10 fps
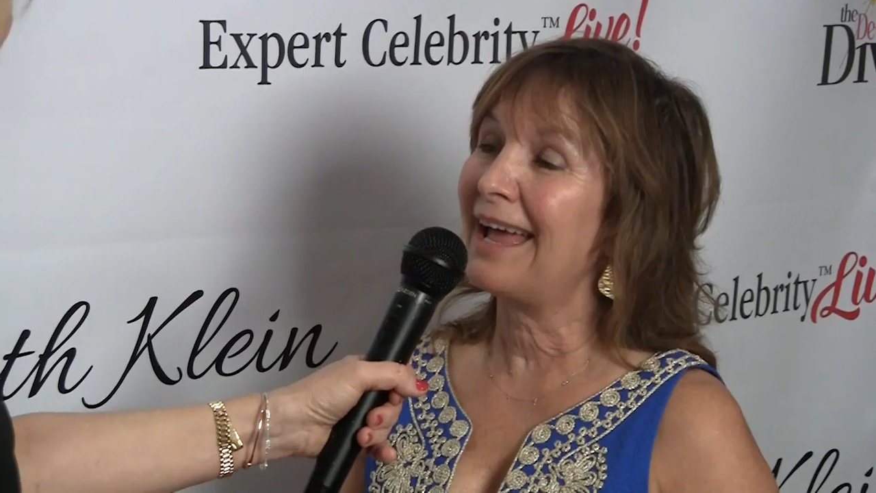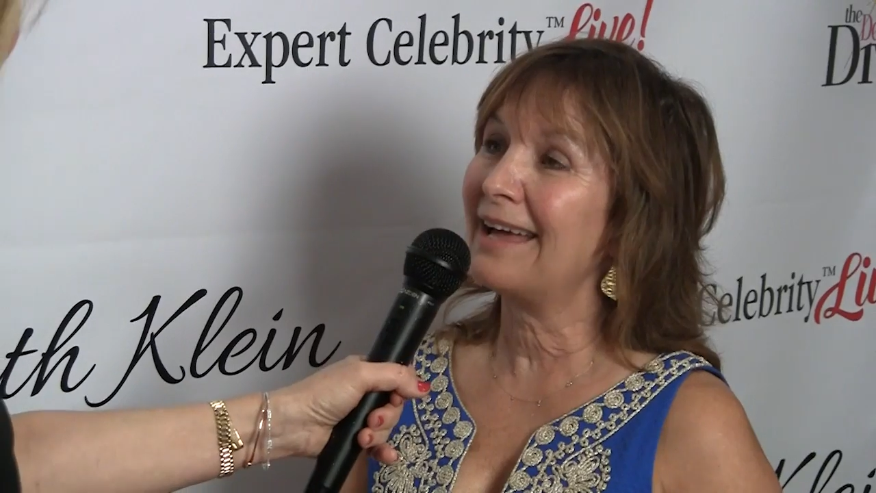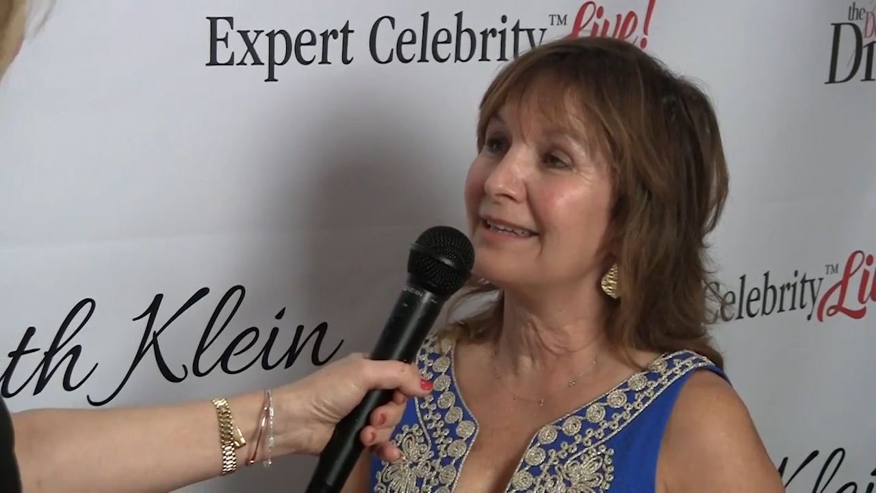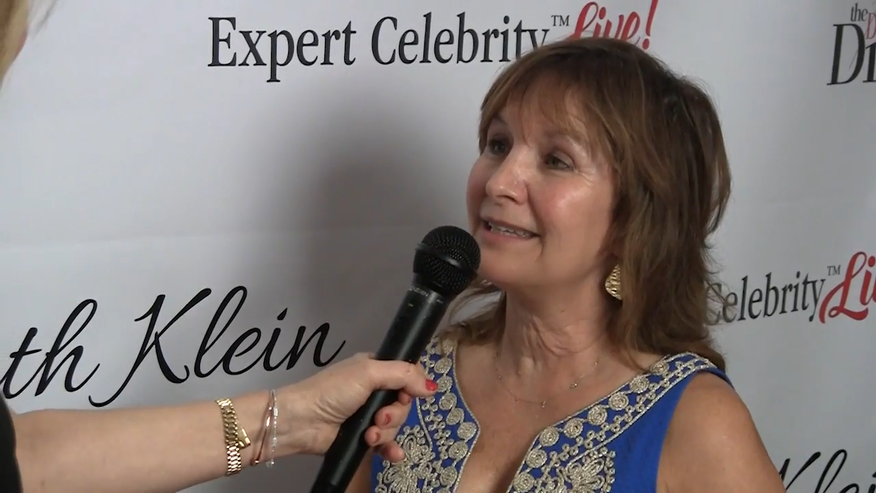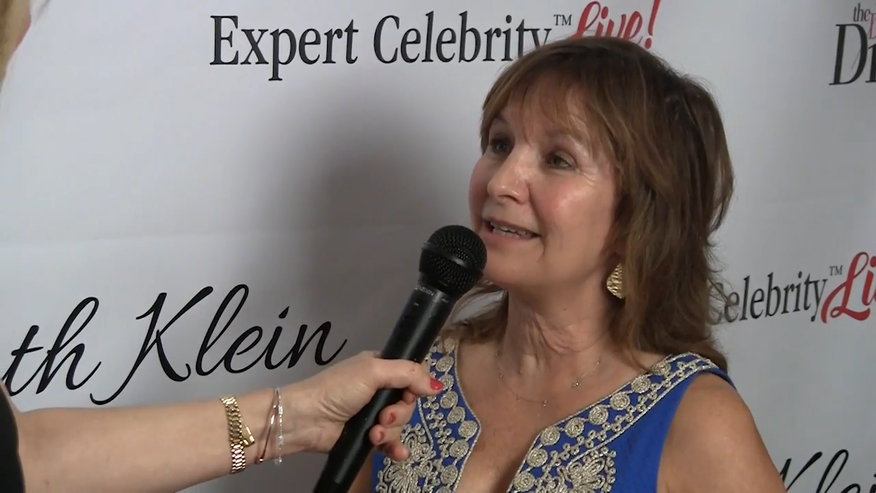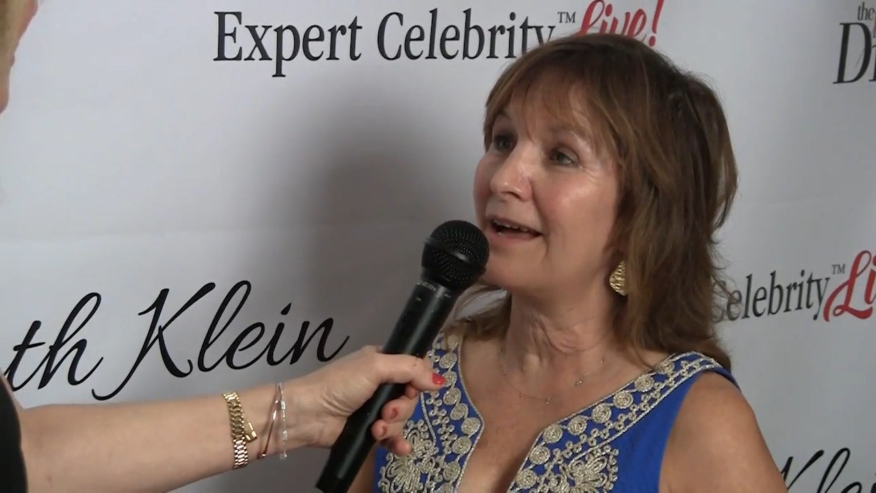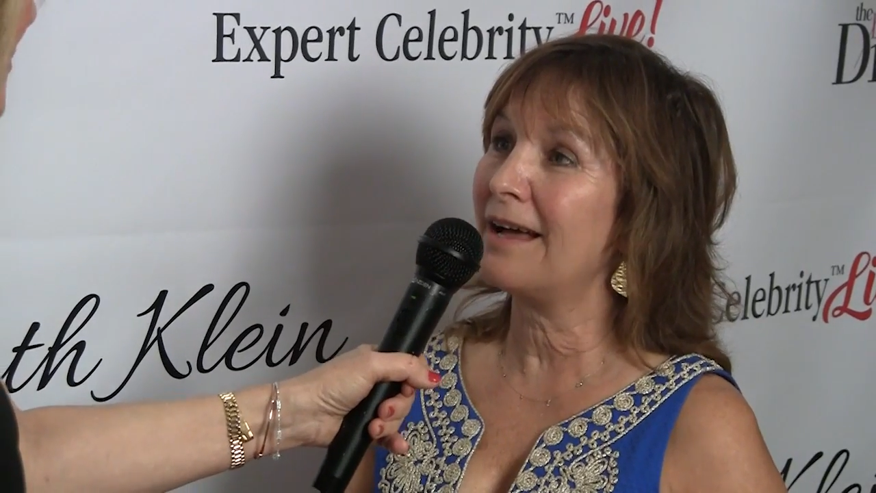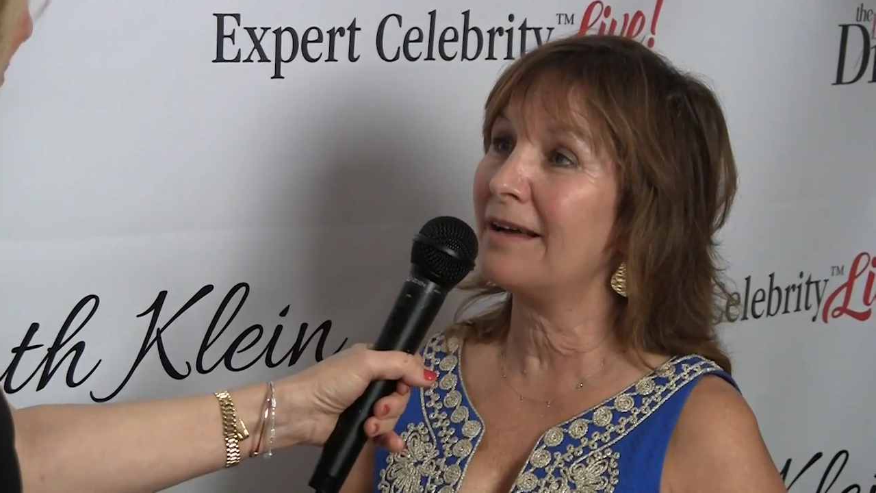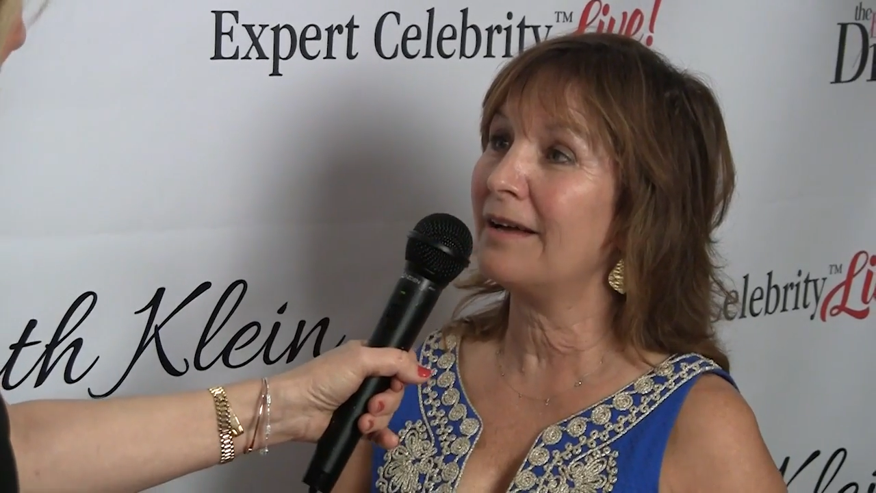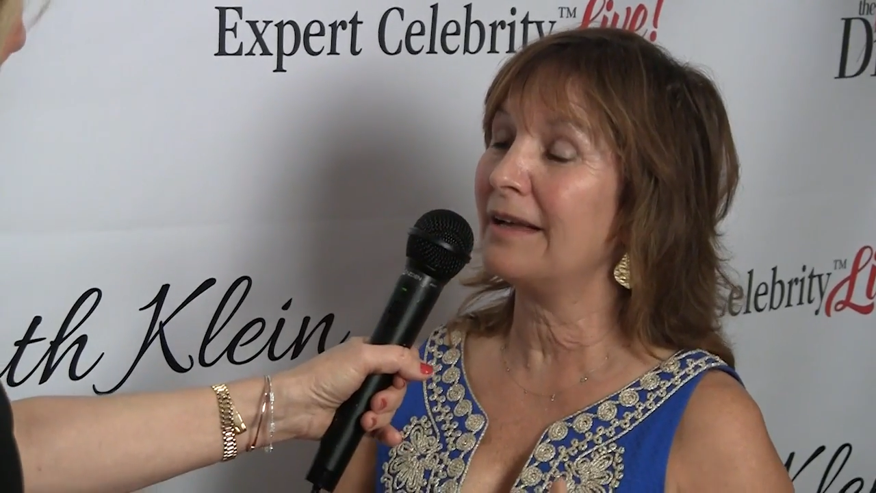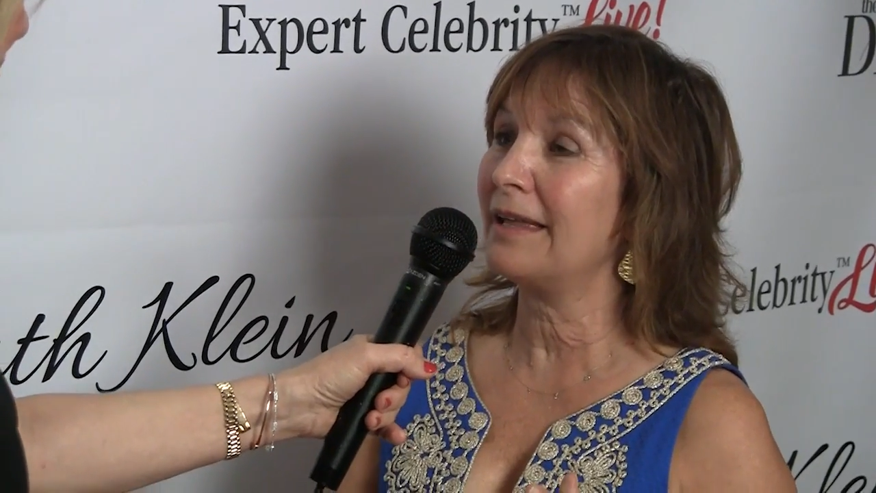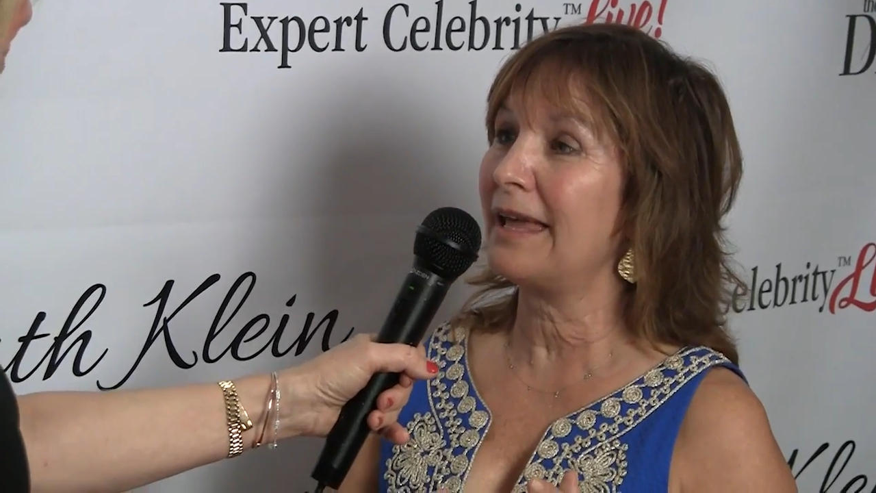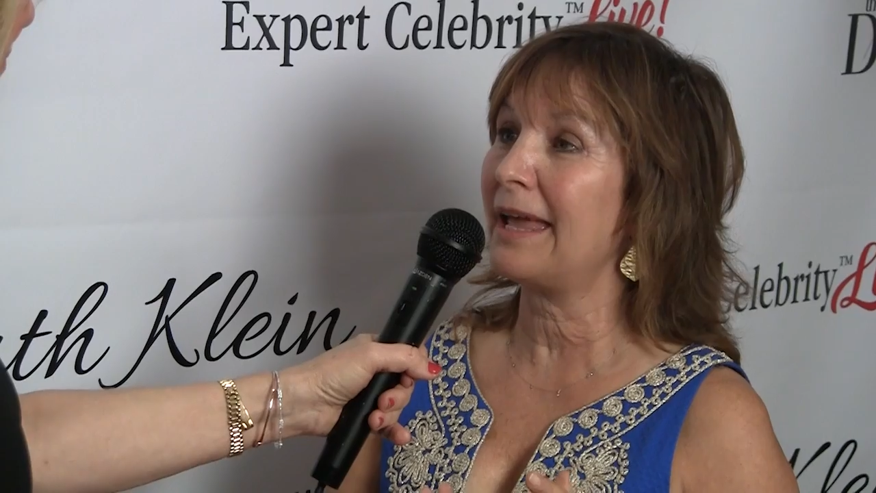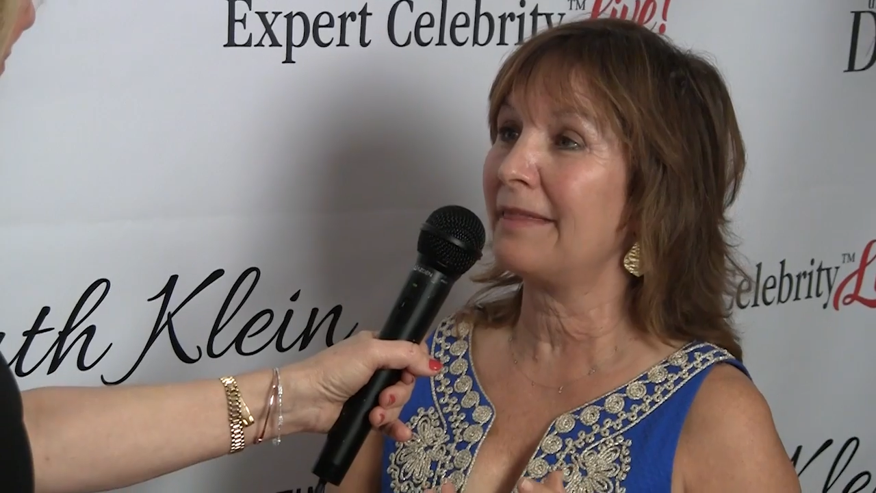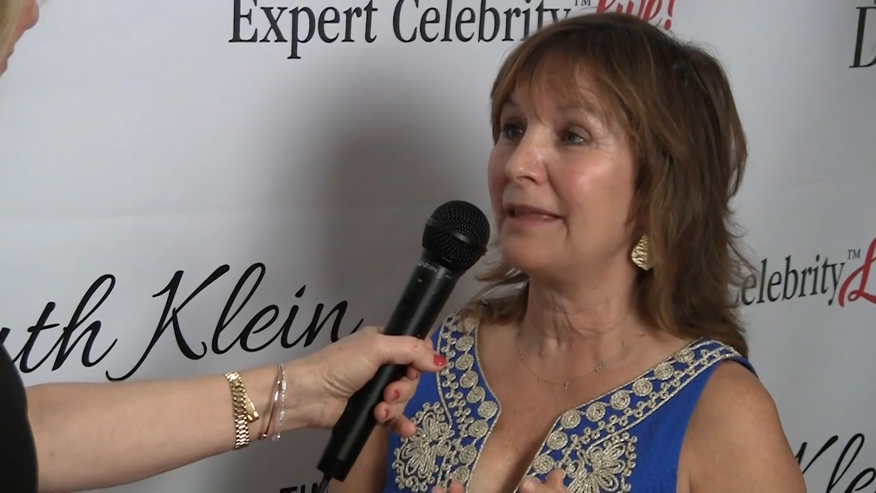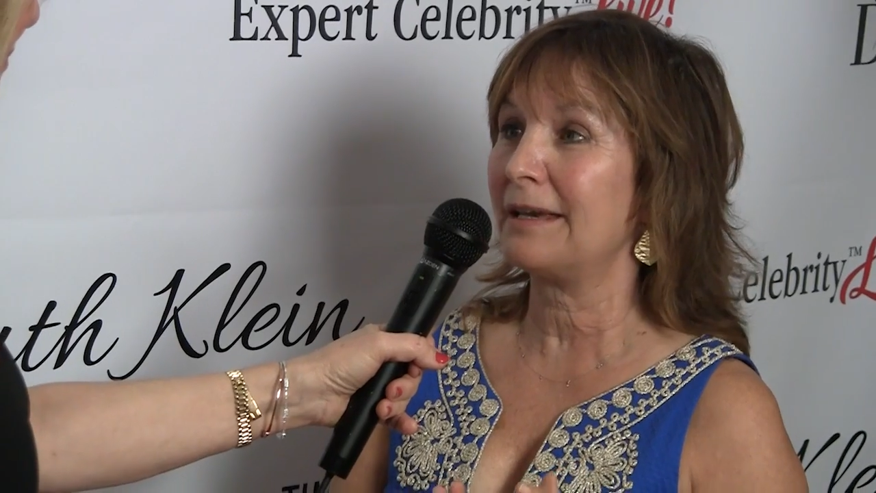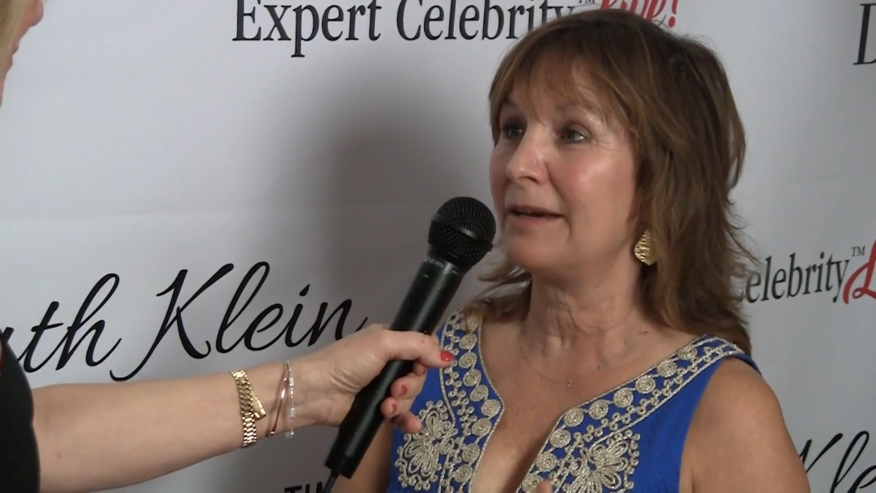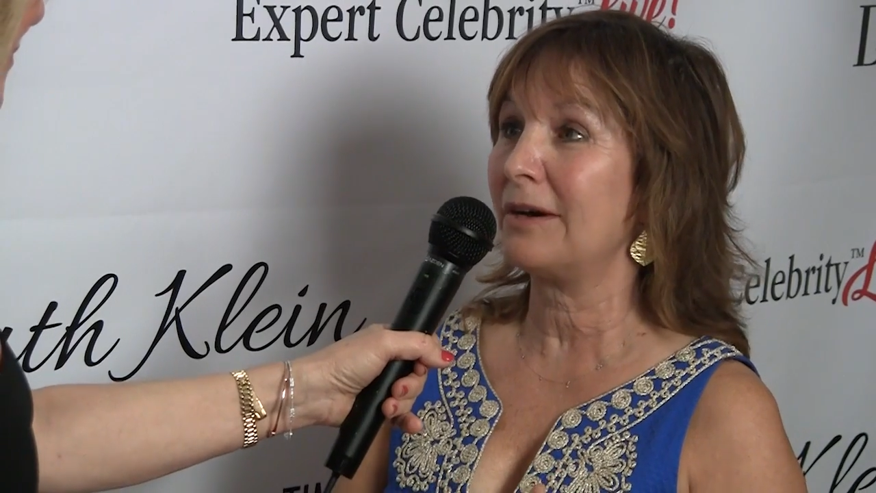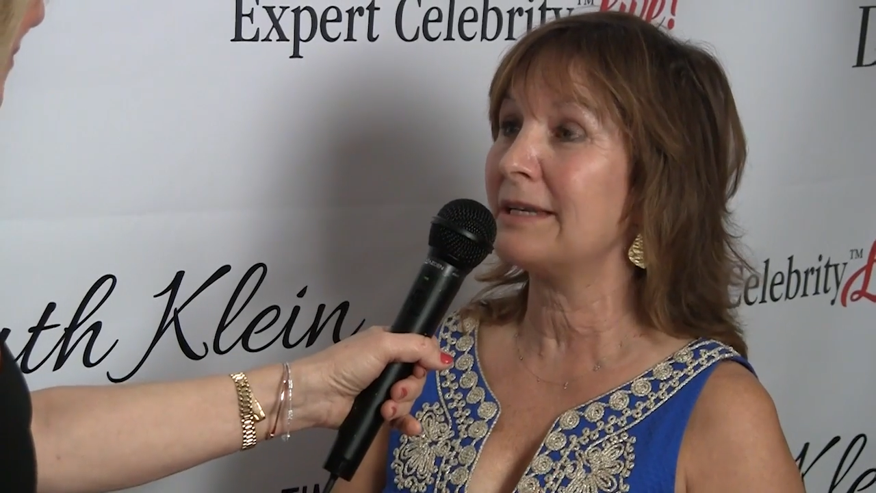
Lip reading: And there